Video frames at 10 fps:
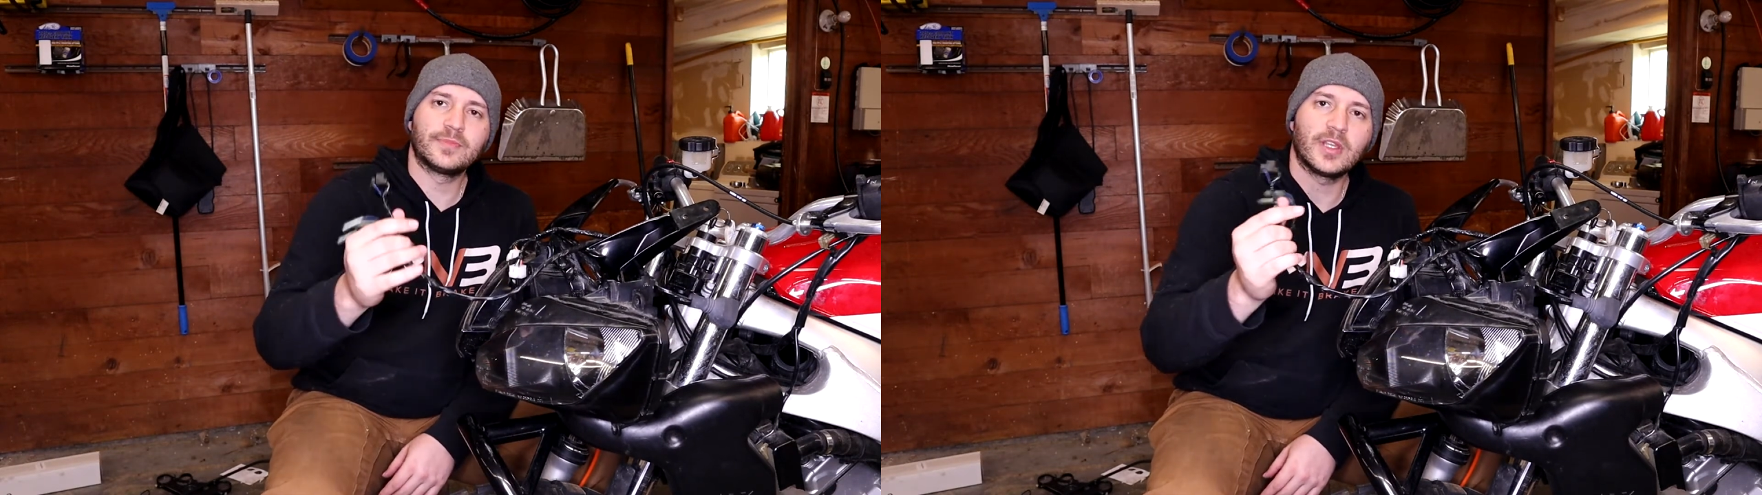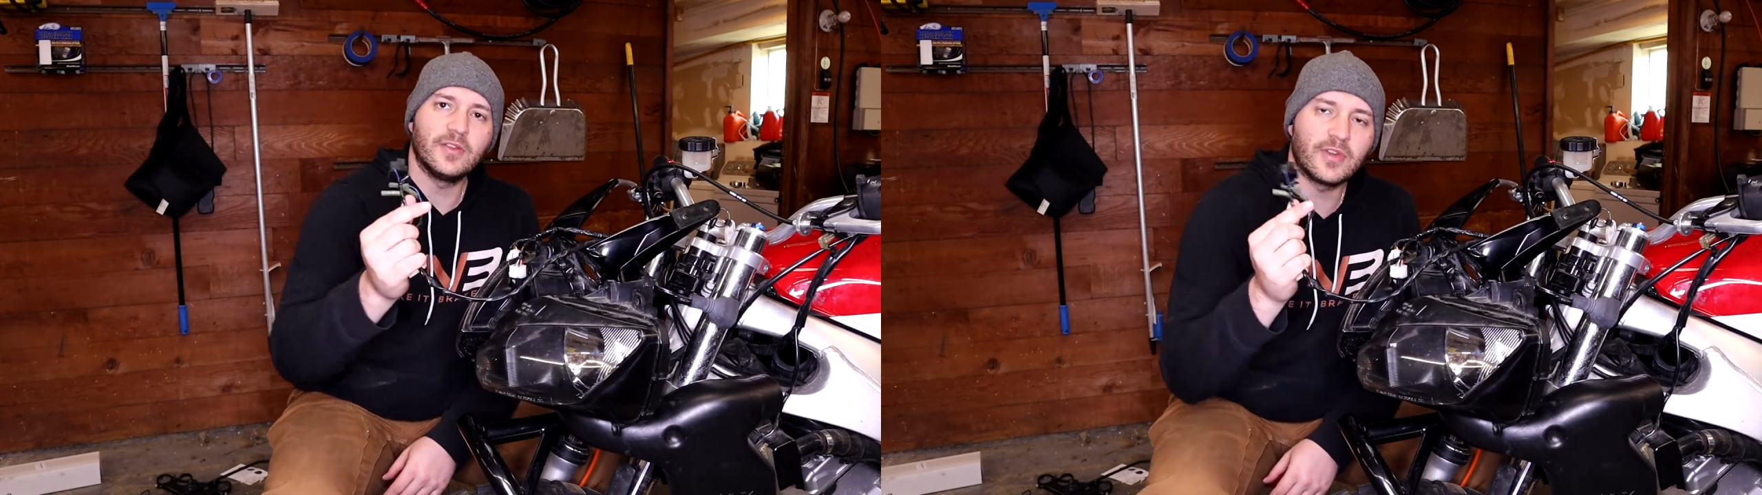
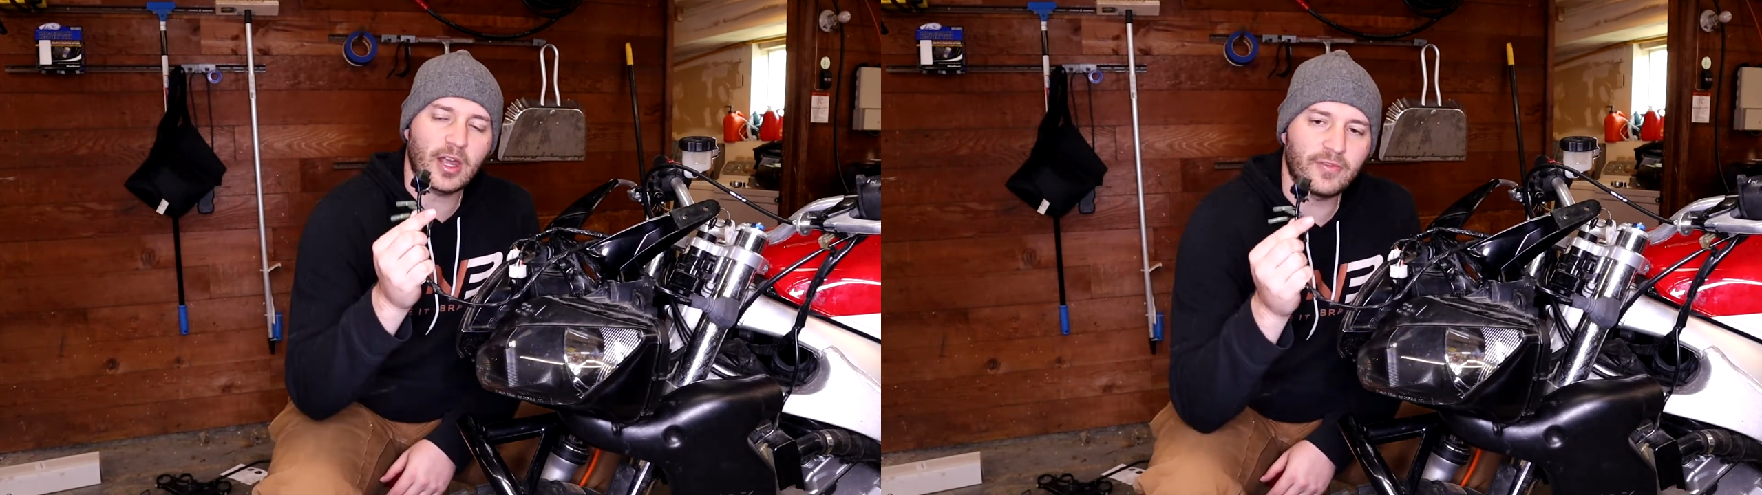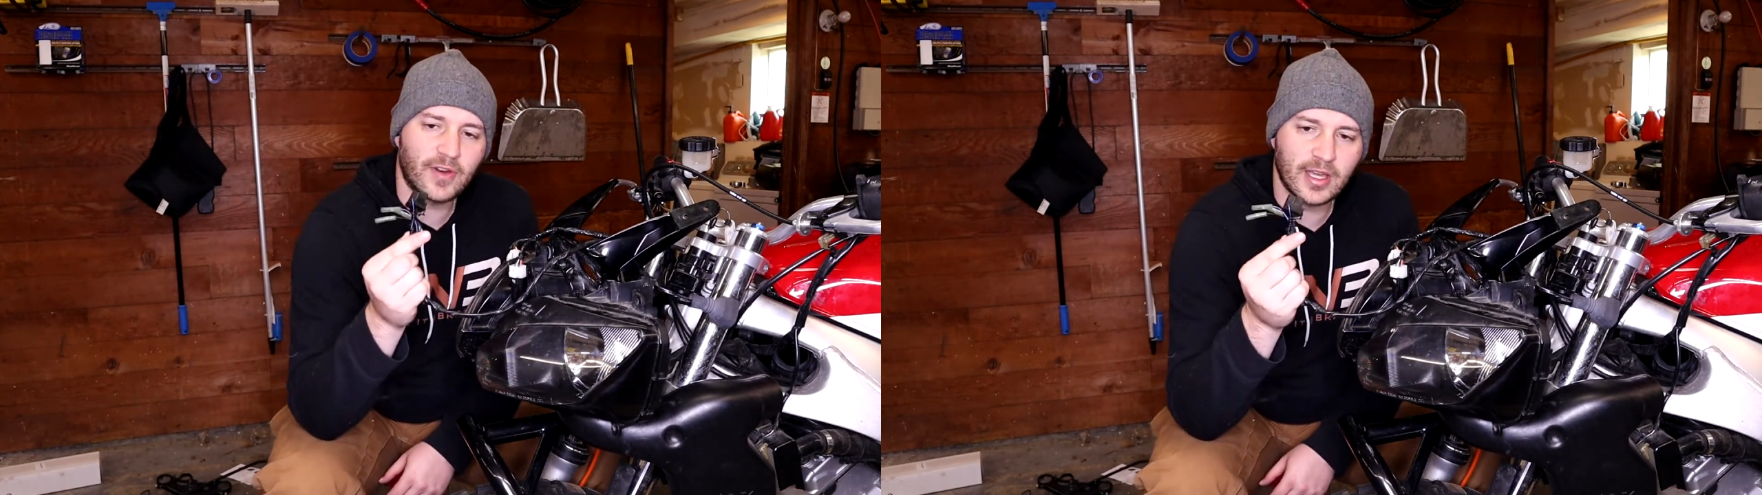you've got
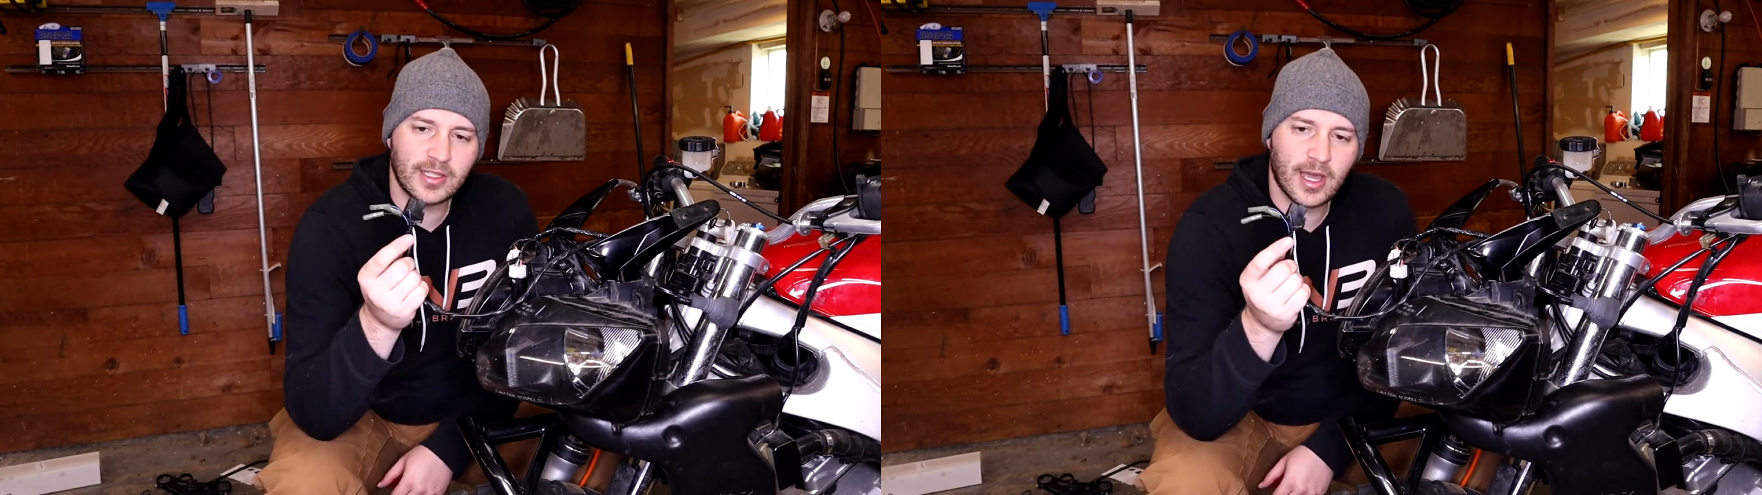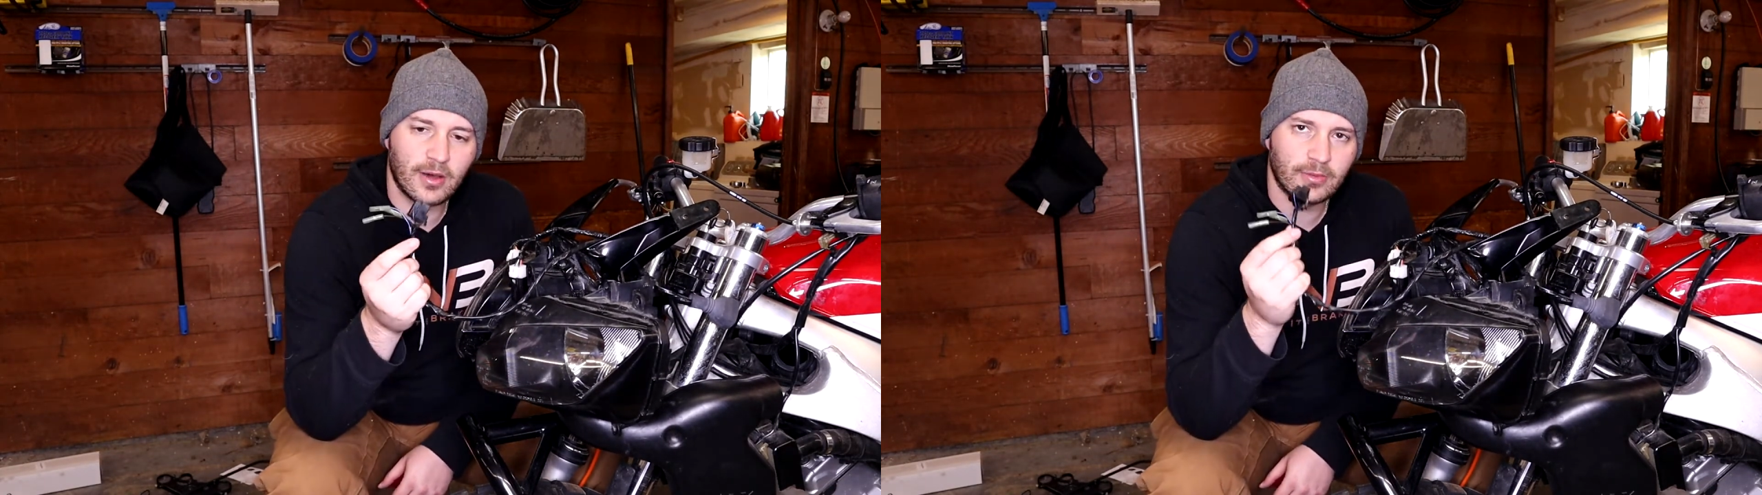to find
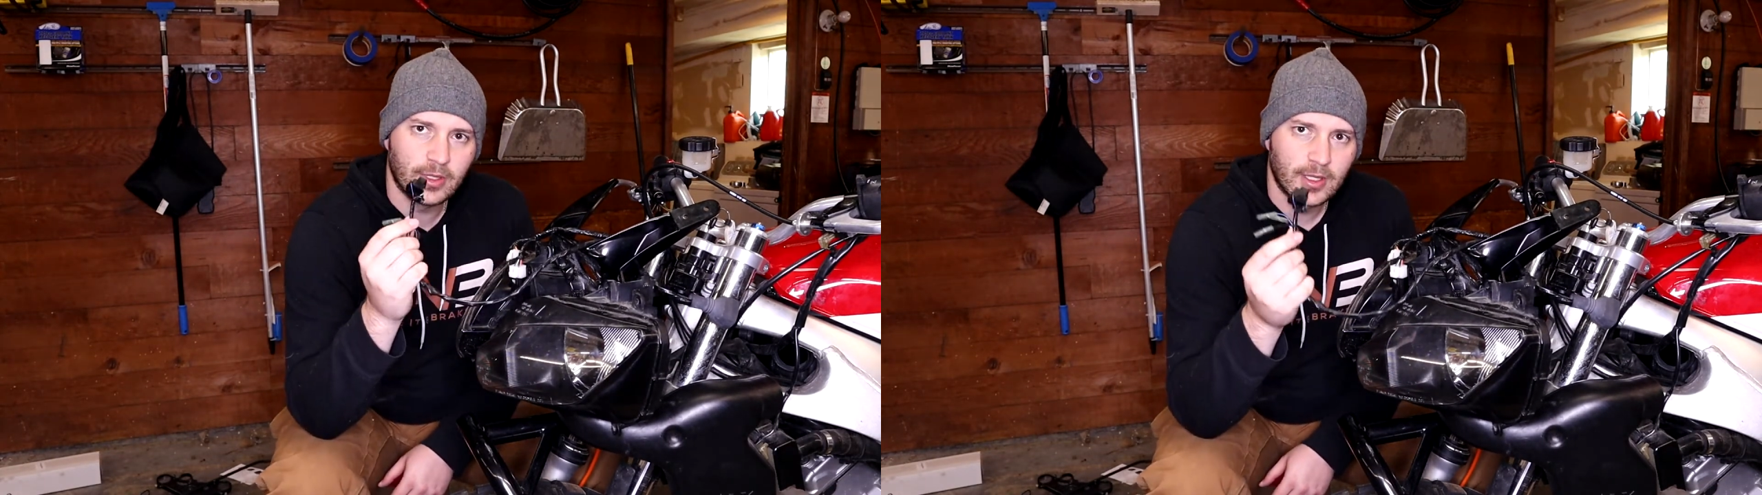out